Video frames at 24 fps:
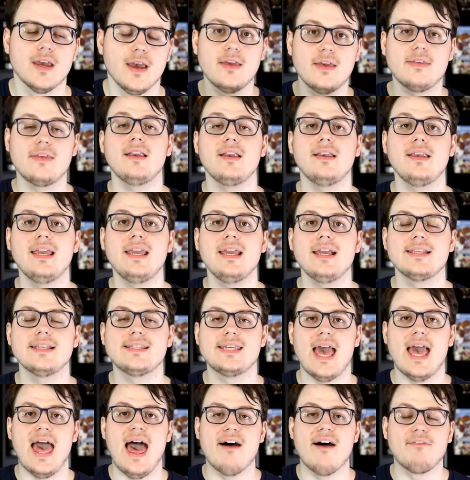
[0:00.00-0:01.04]
Does it need
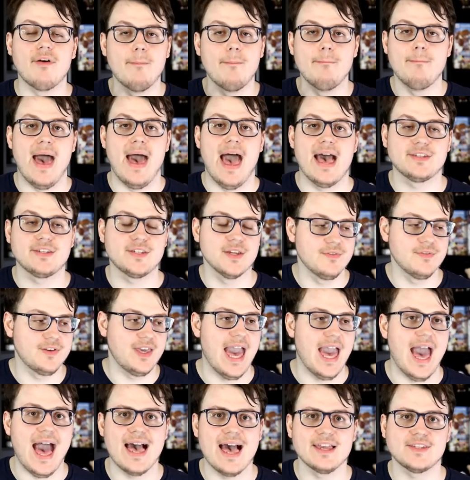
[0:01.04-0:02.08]
to have a massive
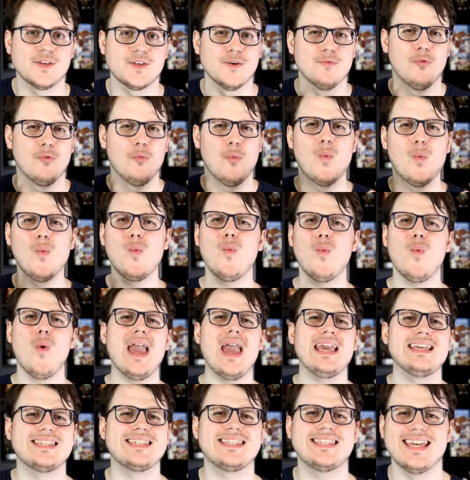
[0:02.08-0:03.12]
cast of
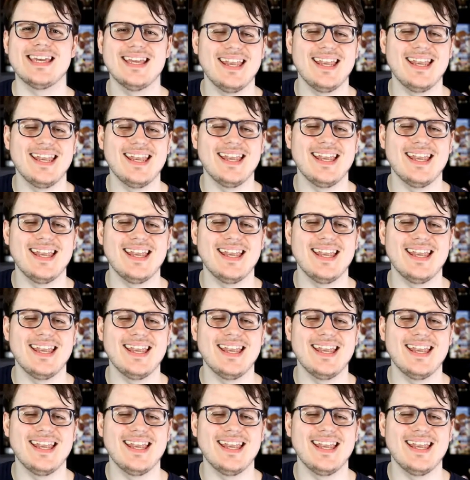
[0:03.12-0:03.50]
wasted?